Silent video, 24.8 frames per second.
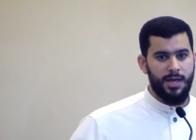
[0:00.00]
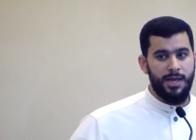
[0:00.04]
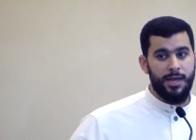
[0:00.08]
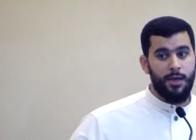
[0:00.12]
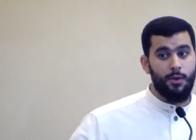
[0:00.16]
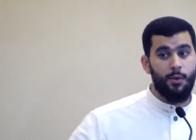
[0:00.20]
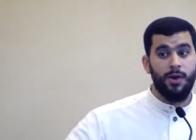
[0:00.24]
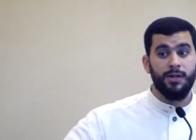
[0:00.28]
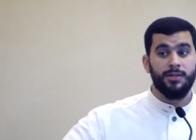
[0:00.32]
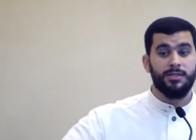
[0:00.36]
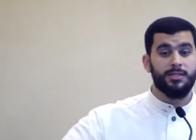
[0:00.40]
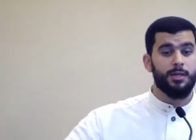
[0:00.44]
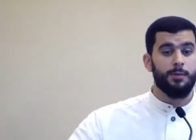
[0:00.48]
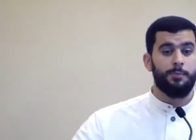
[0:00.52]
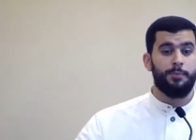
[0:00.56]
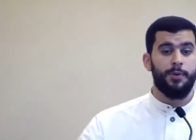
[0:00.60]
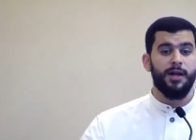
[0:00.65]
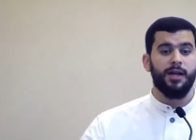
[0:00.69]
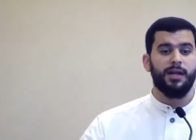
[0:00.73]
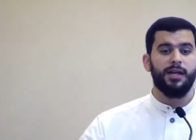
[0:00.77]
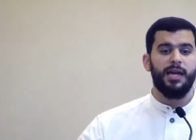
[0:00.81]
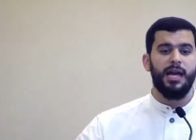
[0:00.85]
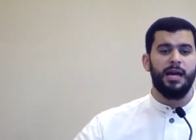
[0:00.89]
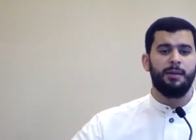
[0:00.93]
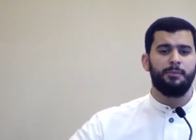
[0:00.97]
He wants to
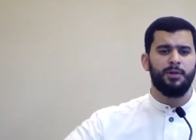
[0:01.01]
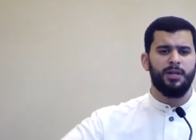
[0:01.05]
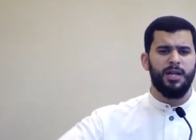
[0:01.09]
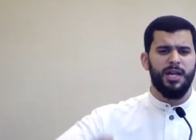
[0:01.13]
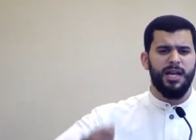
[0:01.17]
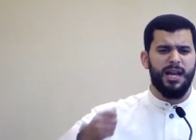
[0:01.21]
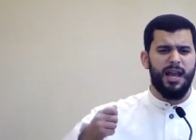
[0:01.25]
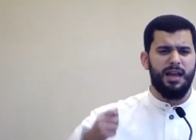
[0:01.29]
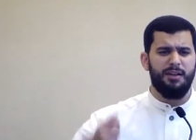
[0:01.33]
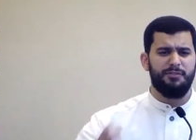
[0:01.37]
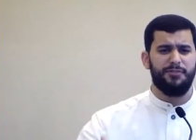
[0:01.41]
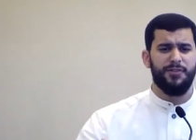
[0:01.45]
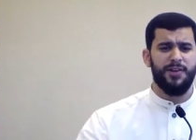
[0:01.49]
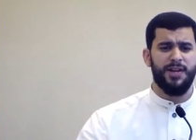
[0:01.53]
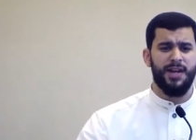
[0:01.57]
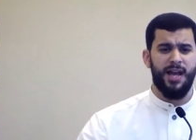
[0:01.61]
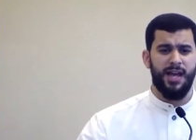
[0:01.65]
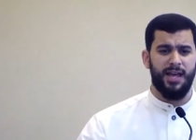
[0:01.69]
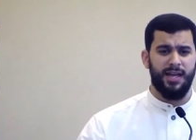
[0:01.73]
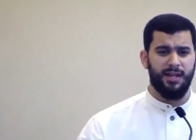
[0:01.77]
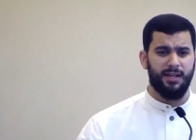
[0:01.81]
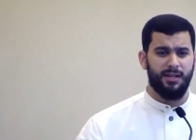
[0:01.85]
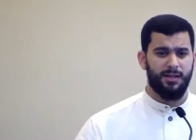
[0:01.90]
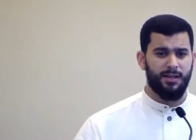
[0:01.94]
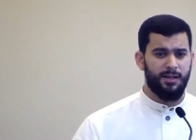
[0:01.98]
pray Qiyamul Layl every
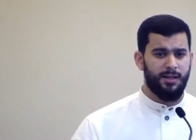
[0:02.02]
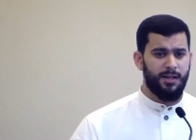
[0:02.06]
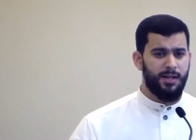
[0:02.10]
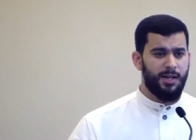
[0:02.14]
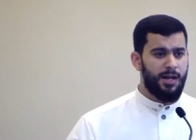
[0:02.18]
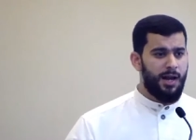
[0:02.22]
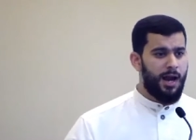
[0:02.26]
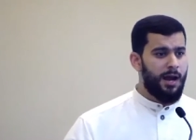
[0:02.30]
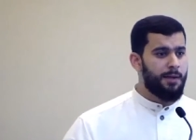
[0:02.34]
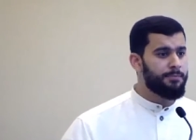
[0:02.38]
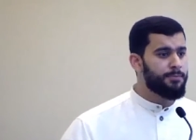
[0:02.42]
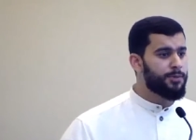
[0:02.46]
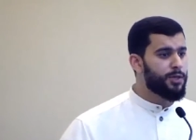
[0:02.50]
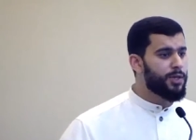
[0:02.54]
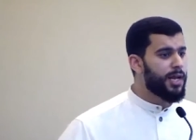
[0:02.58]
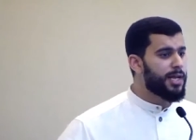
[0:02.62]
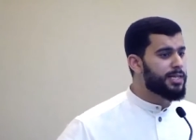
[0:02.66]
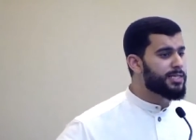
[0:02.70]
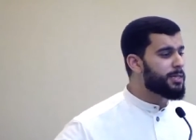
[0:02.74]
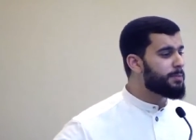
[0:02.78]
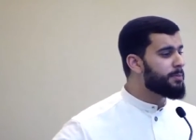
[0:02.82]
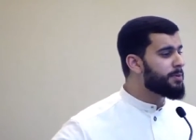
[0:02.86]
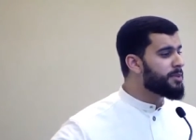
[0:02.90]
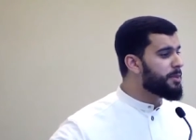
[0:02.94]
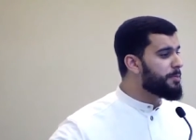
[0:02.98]
night. Alhamdulillah,
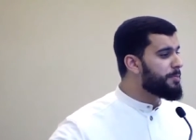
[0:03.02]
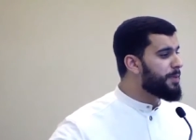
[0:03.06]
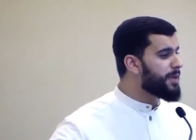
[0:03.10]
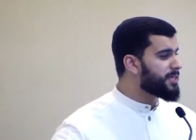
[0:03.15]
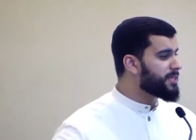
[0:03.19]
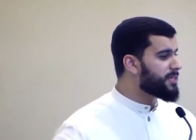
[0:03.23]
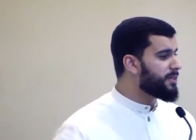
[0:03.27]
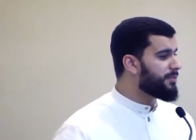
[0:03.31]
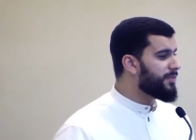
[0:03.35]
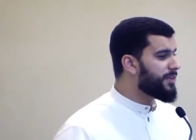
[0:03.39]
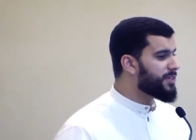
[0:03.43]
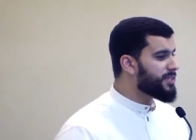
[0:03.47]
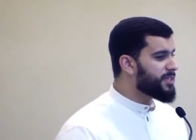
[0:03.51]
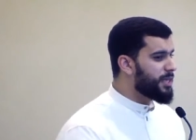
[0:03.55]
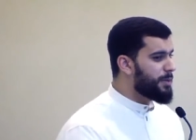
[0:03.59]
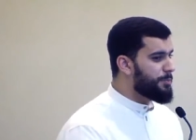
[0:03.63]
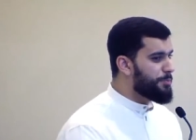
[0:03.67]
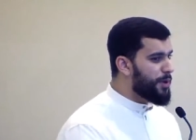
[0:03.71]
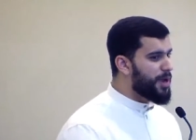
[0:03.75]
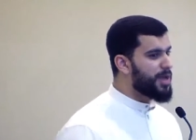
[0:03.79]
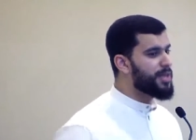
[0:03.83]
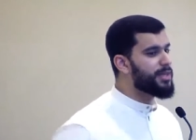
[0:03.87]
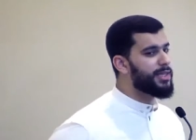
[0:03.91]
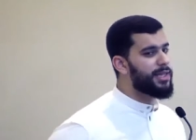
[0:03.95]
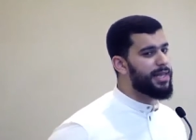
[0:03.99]
some of the best of us, they
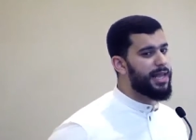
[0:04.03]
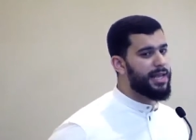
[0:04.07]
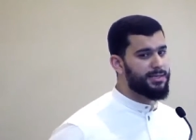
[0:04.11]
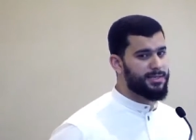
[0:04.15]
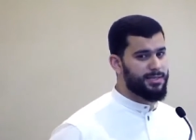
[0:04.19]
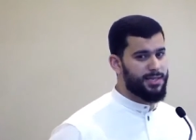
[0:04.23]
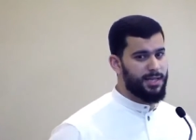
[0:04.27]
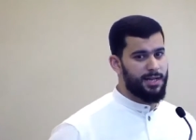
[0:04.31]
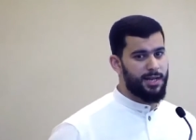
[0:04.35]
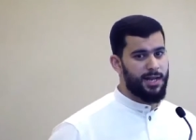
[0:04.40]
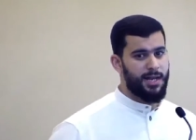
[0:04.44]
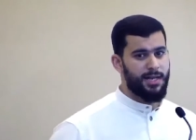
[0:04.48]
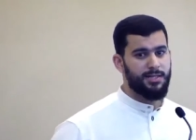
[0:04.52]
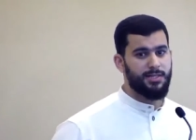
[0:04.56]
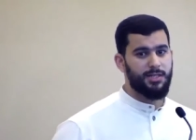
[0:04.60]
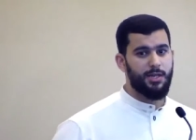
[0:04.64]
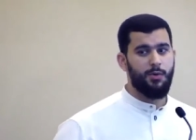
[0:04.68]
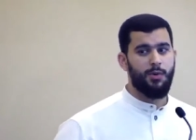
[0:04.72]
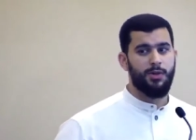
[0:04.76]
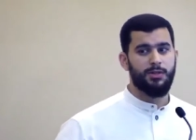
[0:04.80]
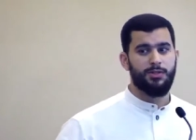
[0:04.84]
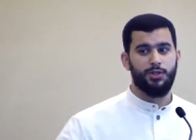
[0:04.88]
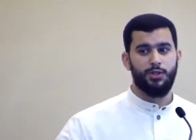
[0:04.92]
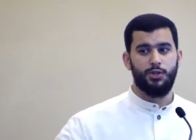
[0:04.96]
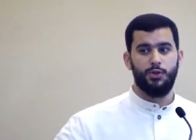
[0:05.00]
pray it the last 10 nights. He
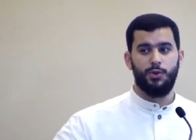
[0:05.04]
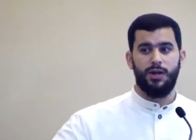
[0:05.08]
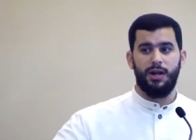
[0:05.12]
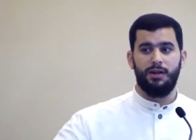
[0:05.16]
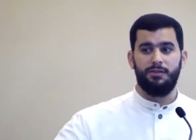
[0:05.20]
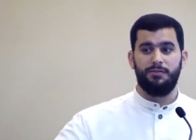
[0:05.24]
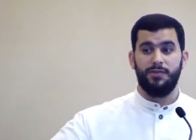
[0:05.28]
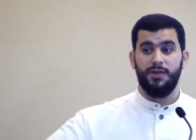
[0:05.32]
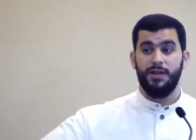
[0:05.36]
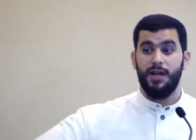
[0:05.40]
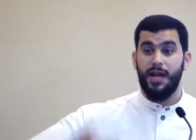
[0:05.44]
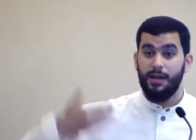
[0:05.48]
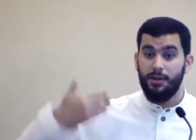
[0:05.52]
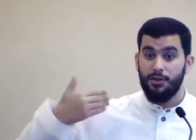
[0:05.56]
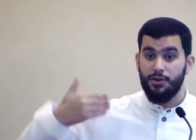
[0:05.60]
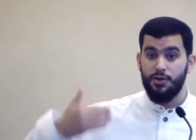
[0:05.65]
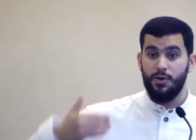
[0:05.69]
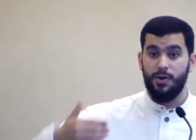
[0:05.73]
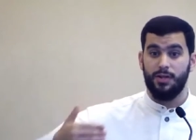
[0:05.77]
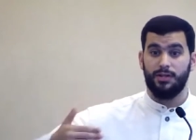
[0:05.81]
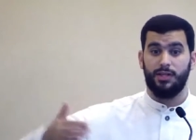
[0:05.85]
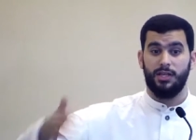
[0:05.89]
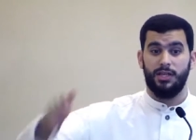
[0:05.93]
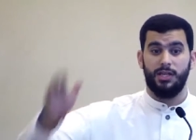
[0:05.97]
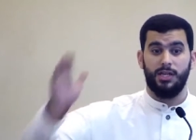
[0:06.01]
wants to do it every night
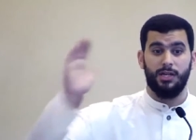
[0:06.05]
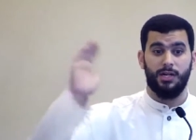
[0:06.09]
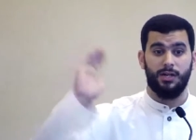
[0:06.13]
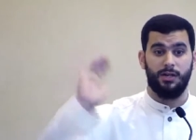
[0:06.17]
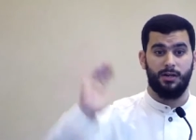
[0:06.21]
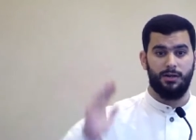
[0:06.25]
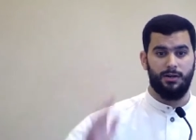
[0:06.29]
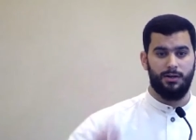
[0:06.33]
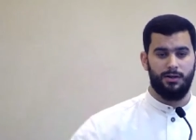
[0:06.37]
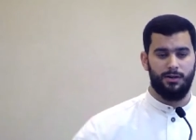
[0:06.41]
throughout the year.